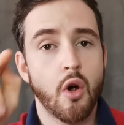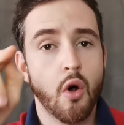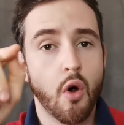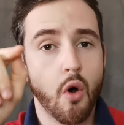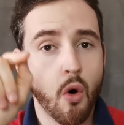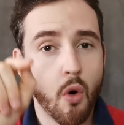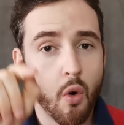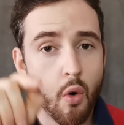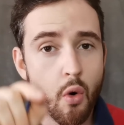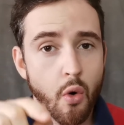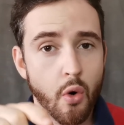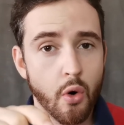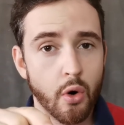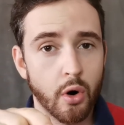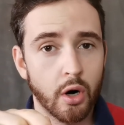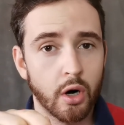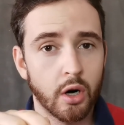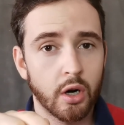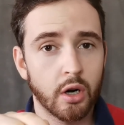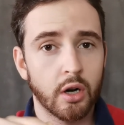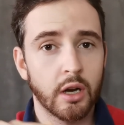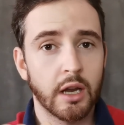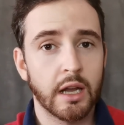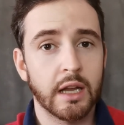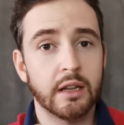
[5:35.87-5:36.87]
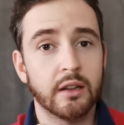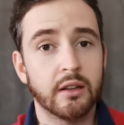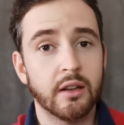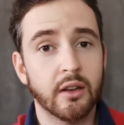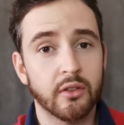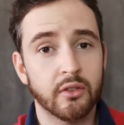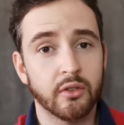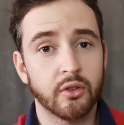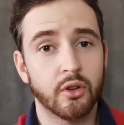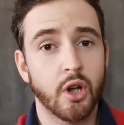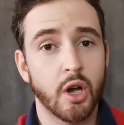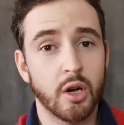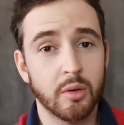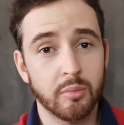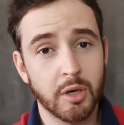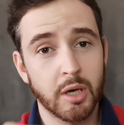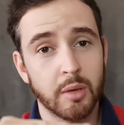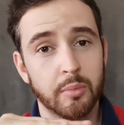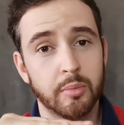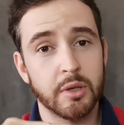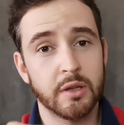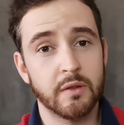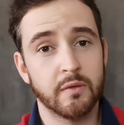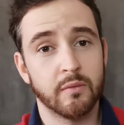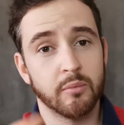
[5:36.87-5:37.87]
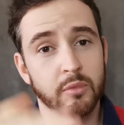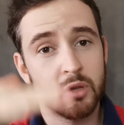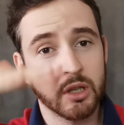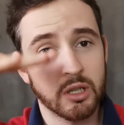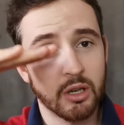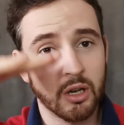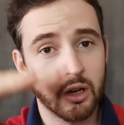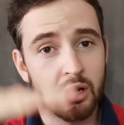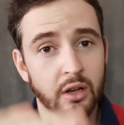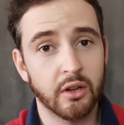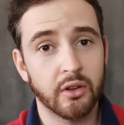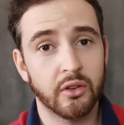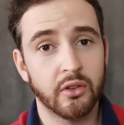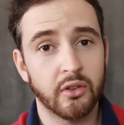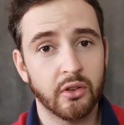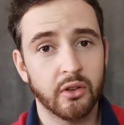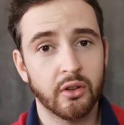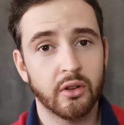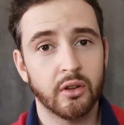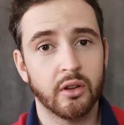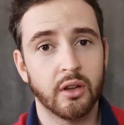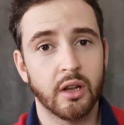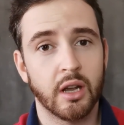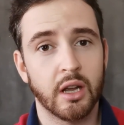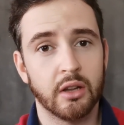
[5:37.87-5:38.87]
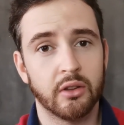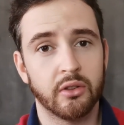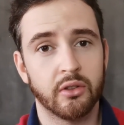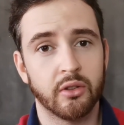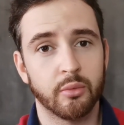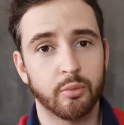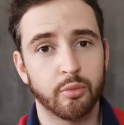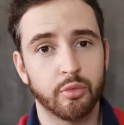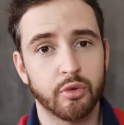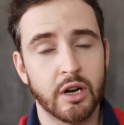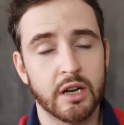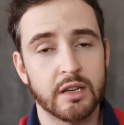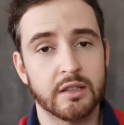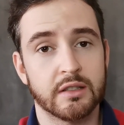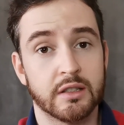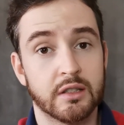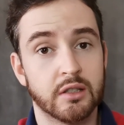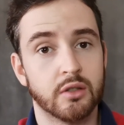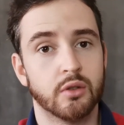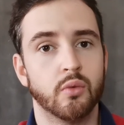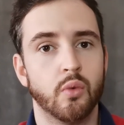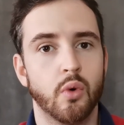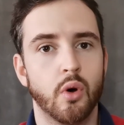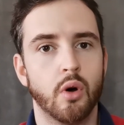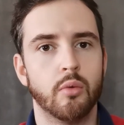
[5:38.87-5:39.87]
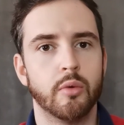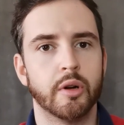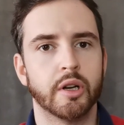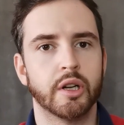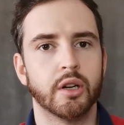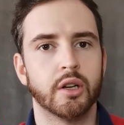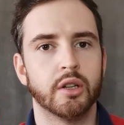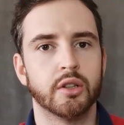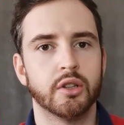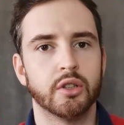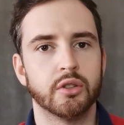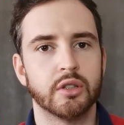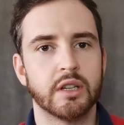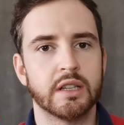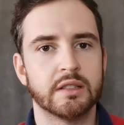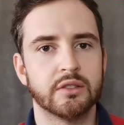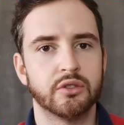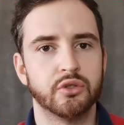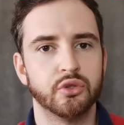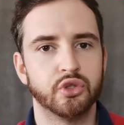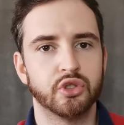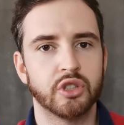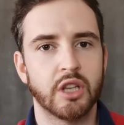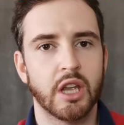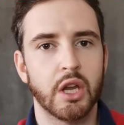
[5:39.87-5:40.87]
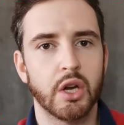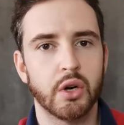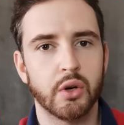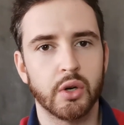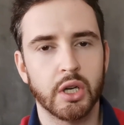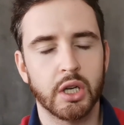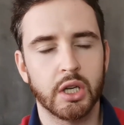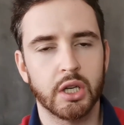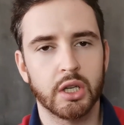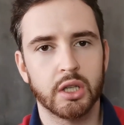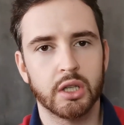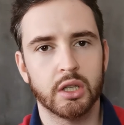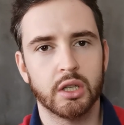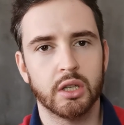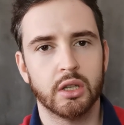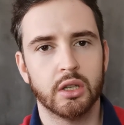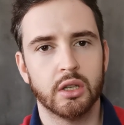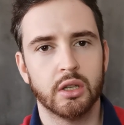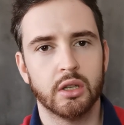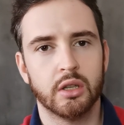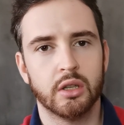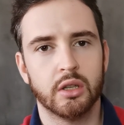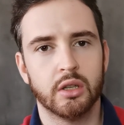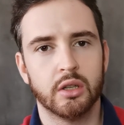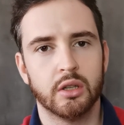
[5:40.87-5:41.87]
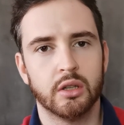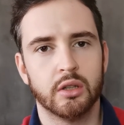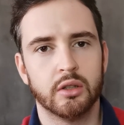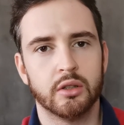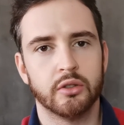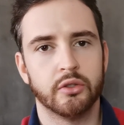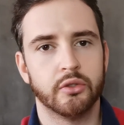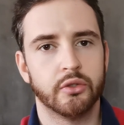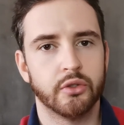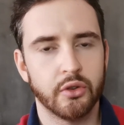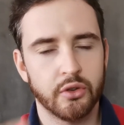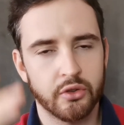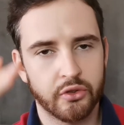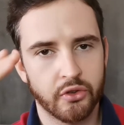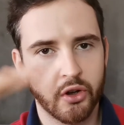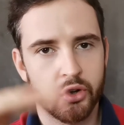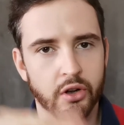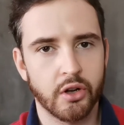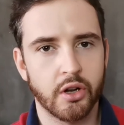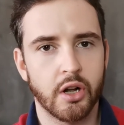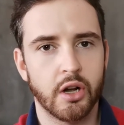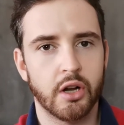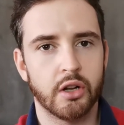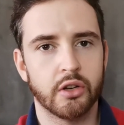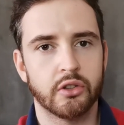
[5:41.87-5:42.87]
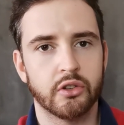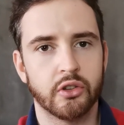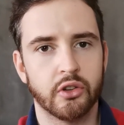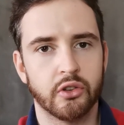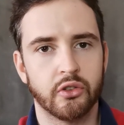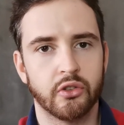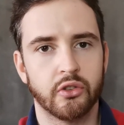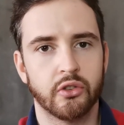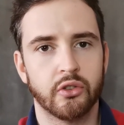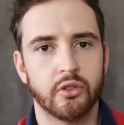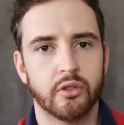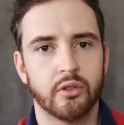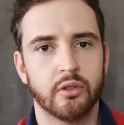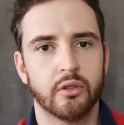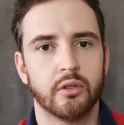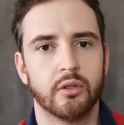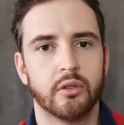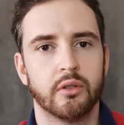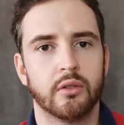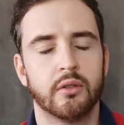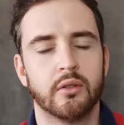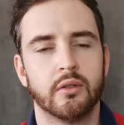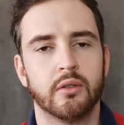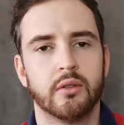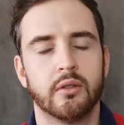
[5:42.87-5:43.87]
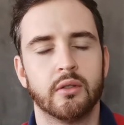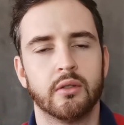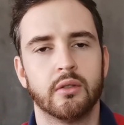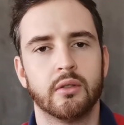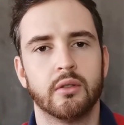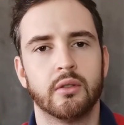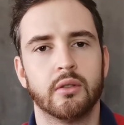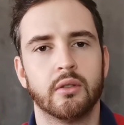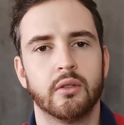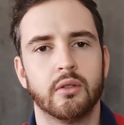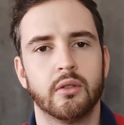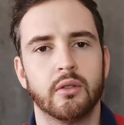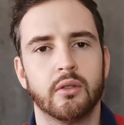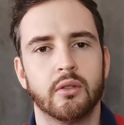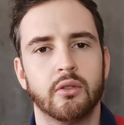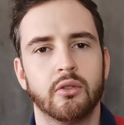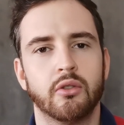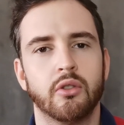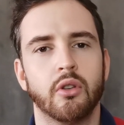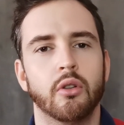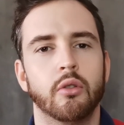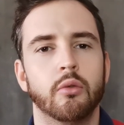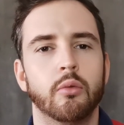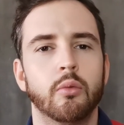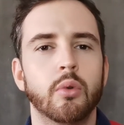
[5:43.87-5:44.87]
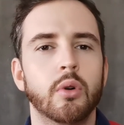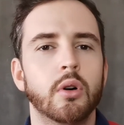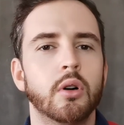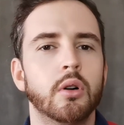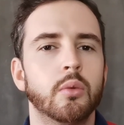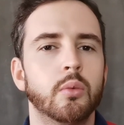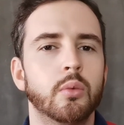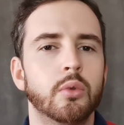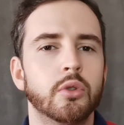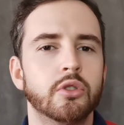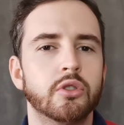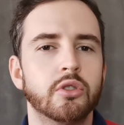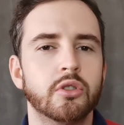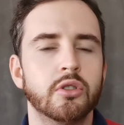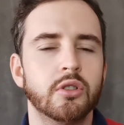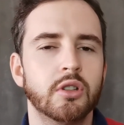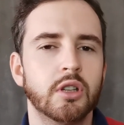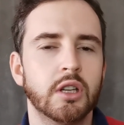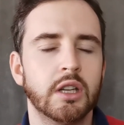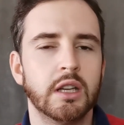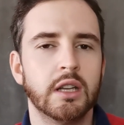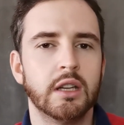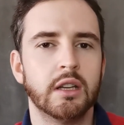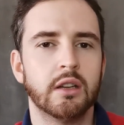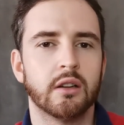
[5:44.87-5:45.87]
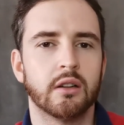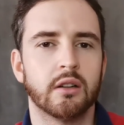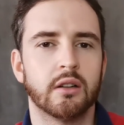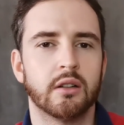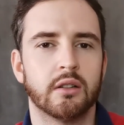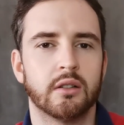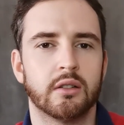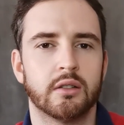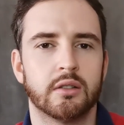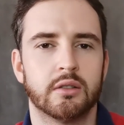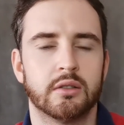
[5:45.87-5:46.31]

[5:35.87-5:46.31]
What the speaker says: or it doesn't come up even because it's suppressed. Oh my God, no, that's too scary. And so it's unconscious. So what would you hear